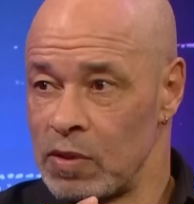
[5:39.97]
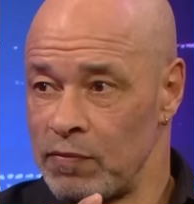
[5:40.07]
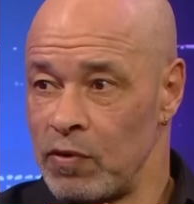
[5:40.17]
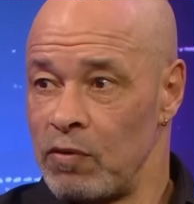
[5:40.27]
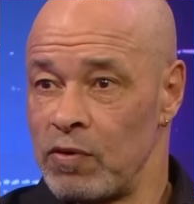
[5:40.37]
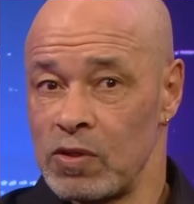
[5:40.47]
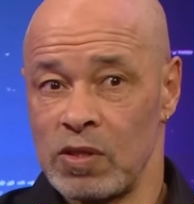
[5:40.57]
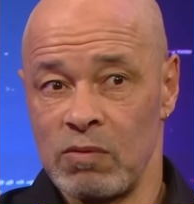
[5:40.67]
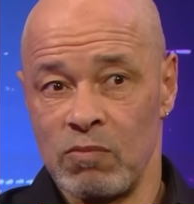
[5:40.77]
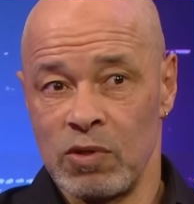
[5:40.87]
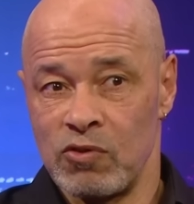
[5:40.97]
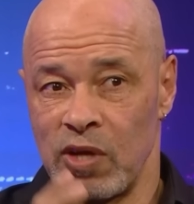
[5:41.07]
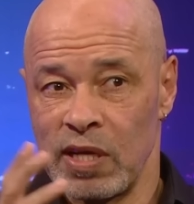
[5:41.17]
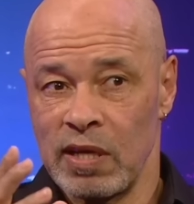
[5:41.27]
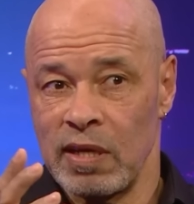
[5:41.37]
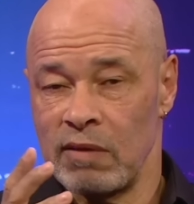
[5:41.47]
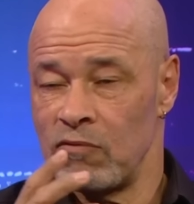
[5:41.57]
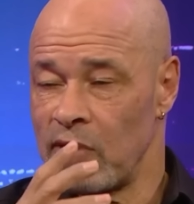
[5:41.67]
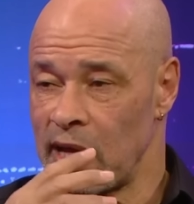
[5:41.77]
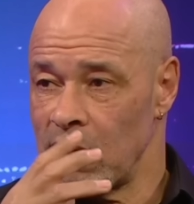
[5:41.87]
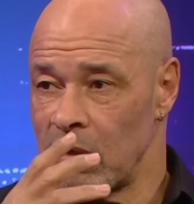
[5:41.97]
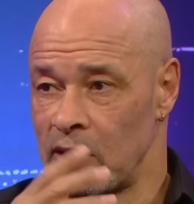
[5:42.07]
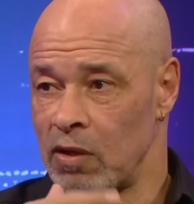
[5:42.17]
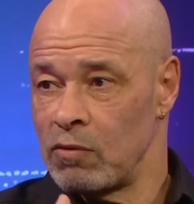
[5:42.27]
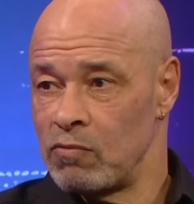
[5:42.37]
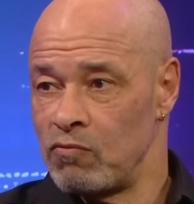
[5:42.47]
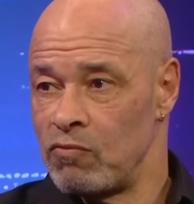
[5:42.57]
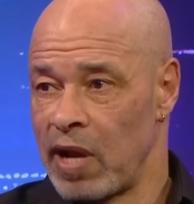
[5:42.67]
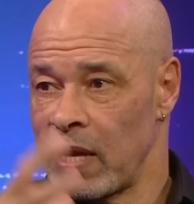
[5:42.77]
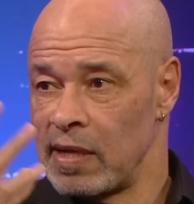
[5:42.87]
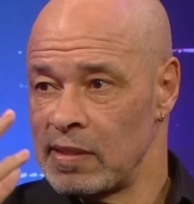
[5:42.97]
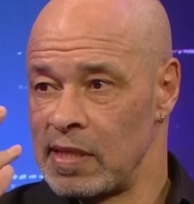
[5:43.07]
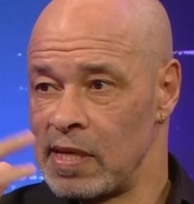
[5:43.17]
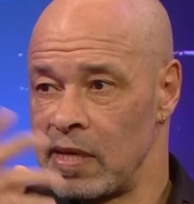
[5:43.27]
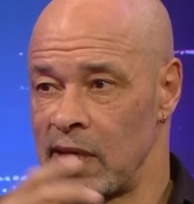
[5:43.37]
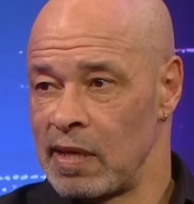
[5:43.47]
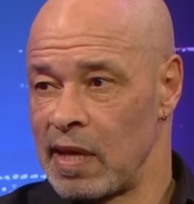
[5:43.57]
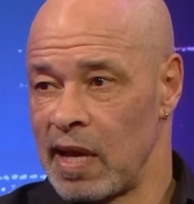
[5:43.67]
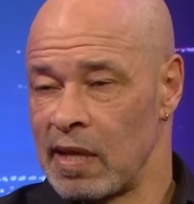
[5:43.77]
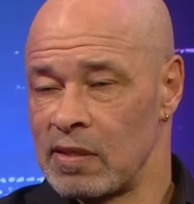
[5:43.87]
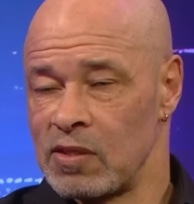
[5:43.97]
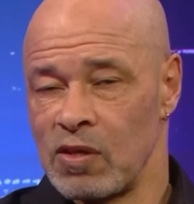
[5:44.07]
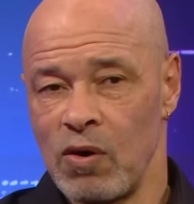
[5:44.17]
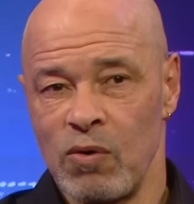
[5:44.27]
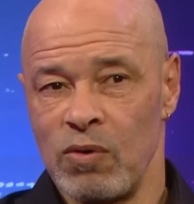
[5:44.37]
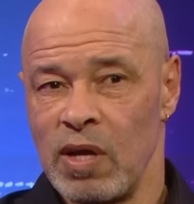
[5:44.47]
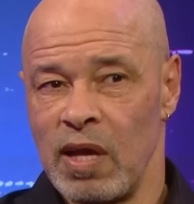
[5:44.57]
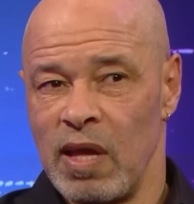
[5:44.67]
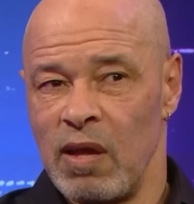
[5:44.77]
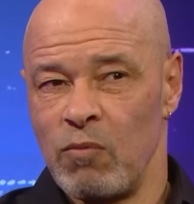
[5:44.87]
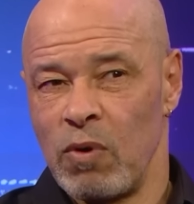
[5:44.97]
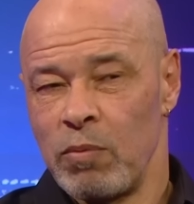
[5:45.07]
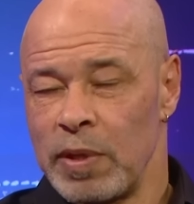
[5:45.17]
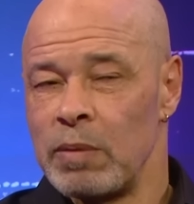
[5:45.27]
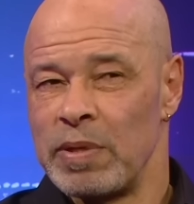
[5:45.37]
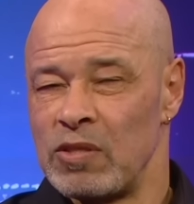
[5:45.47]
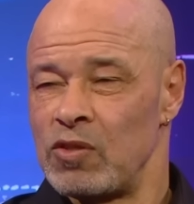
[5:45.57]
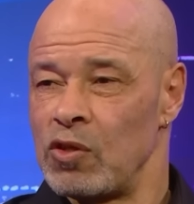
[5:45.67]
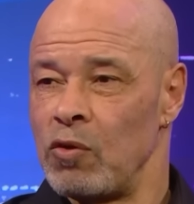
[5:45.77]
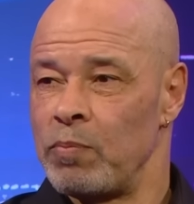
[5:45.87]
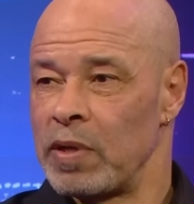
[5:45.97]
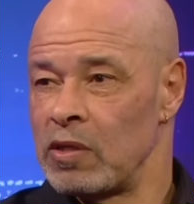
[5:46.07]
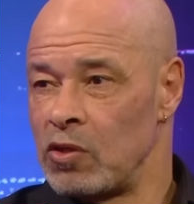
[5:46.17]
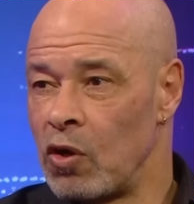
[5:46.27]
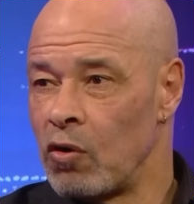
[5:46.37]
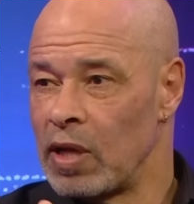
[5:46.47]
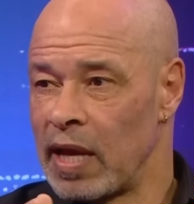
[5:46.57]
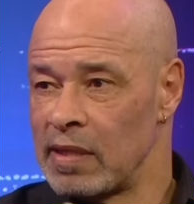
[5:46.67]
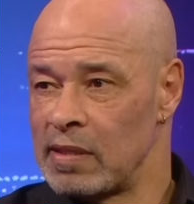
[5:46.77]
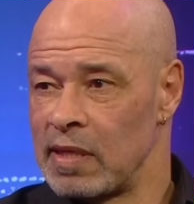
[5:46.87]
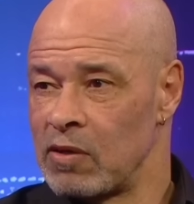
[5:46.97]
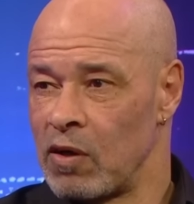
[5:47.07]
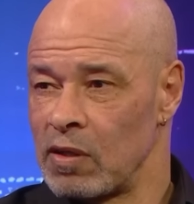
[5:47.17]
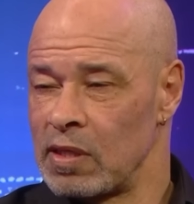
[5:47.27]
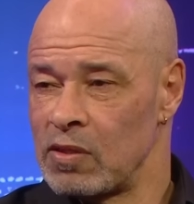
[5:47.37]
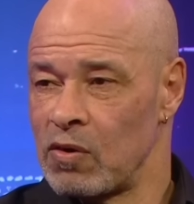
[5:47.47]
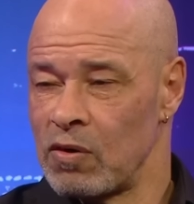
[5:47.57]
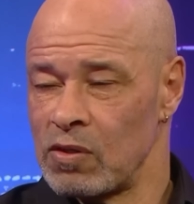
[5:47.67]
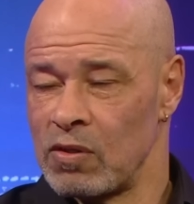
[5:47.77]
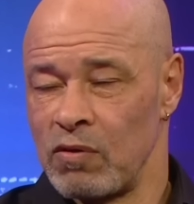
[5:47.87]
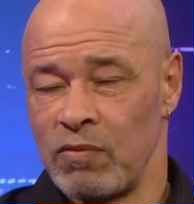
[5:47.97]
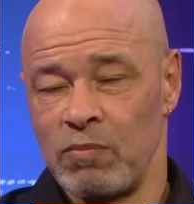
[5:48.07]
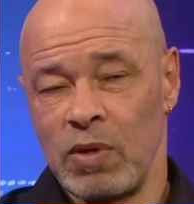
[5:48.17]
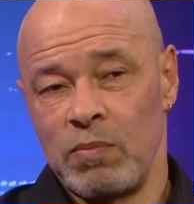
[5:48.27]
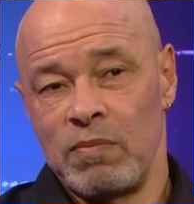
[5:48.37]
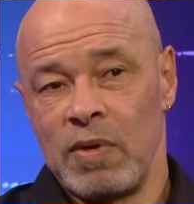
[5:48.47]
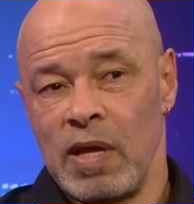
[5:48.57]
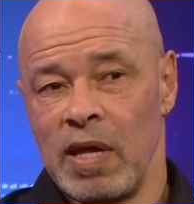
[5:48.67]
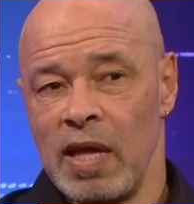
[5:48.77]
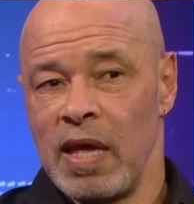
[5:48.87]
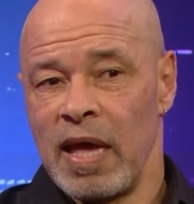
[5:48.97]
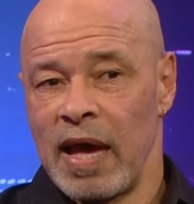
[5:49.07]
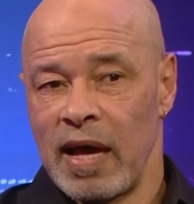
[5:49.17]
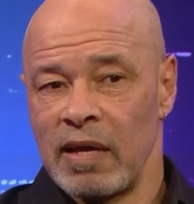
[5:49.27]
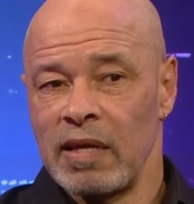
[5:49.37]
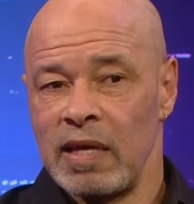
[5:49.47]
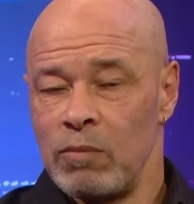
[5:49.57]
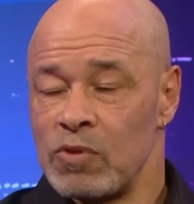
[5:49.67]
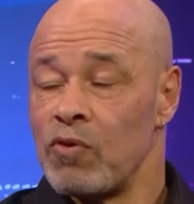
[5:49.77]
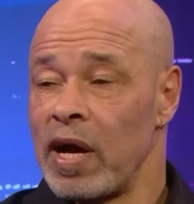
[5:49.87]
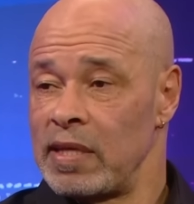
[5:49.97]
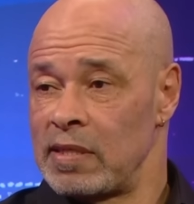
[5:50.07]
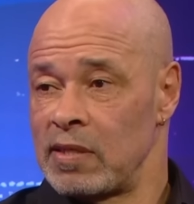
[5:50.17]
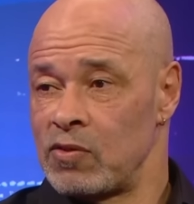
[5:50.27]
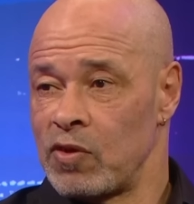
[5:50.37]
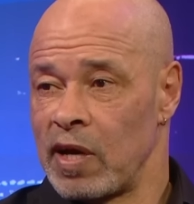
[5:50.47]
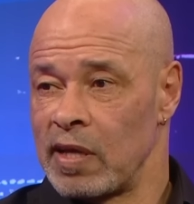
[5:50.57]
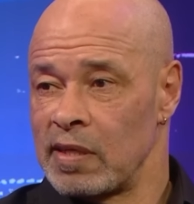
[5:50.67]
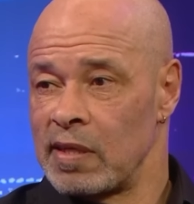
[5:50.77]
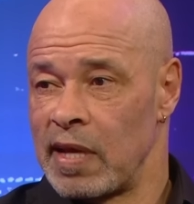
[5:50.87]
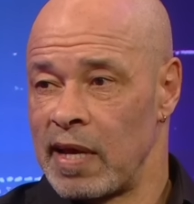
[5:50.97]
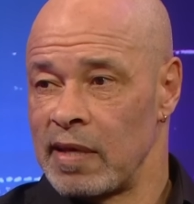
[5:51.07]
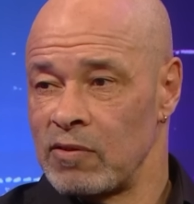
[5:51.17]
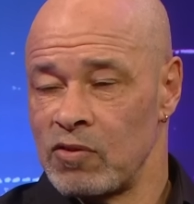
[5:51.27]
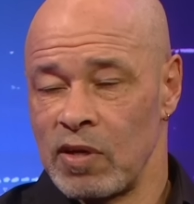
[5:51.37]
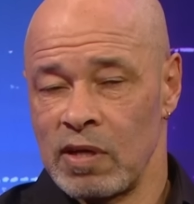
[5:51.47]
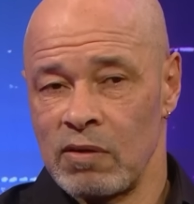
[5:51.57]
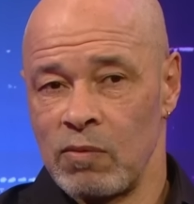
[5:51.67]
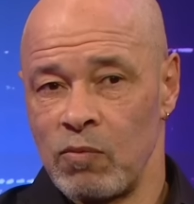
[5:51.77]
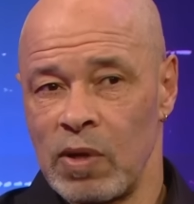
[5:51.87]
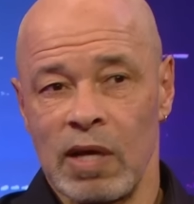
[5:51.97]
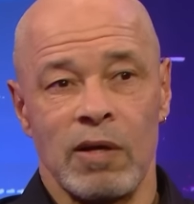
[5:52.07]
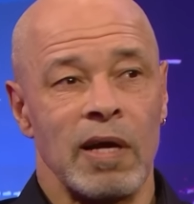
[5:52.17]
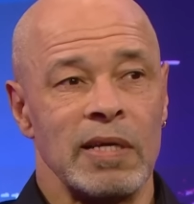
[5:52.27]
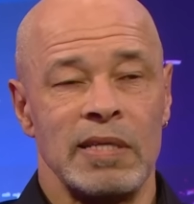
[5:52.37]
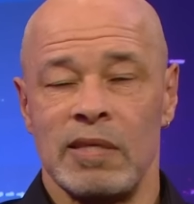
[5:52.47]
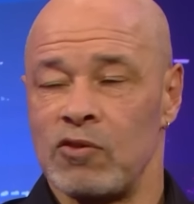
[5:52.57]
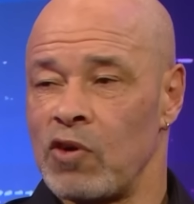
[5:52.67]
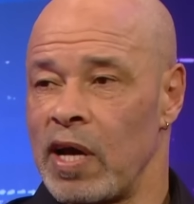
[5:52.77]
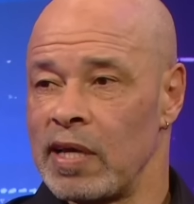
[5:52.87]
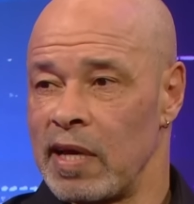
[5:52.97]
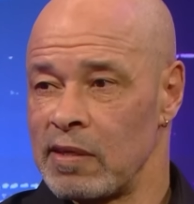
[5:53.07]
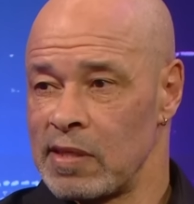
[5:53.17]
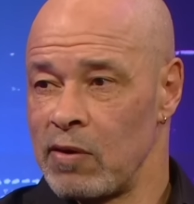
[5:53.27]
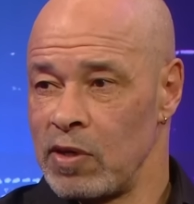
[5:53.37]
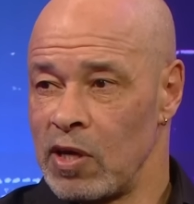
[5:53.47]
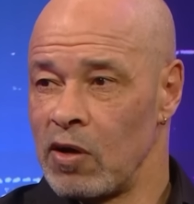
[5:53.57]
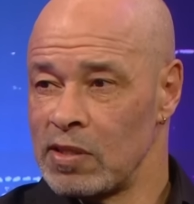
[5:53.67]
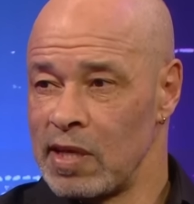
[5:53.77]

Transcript: a few of us were drinking, recklessly, and so we were being a bit stupid and young lads and all this sort of stuff. And he was right to try and. He didn't try and get us out, he got us